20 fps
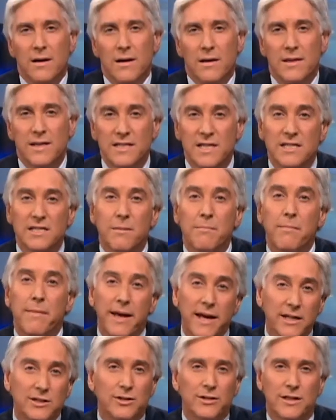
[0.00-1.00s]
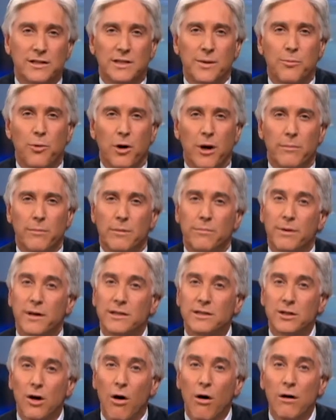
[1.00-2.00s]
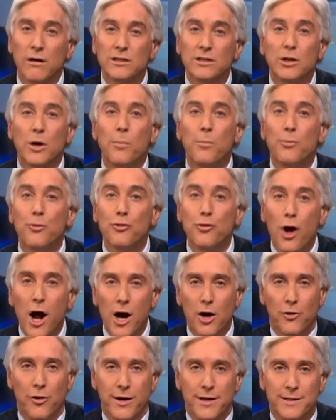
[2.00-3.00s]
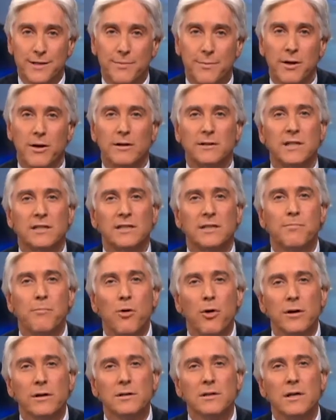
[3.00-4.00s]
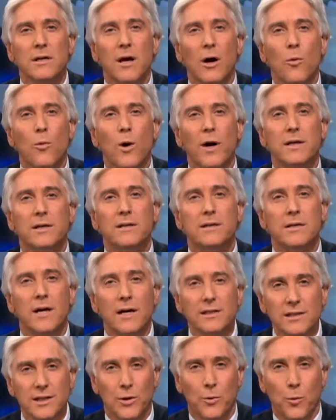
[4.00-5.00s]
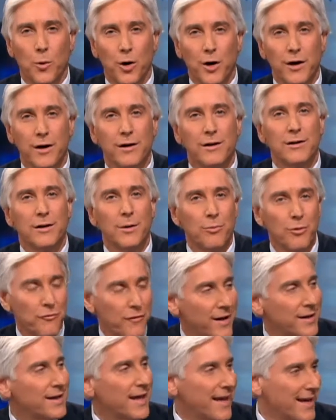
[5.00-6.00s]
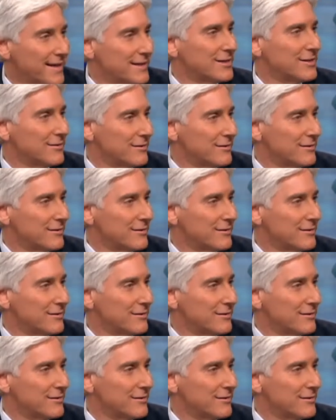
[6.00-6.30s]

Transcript: This is a major disappointment, but it's also progress because it's important to know what doesn't work to prevent cancer.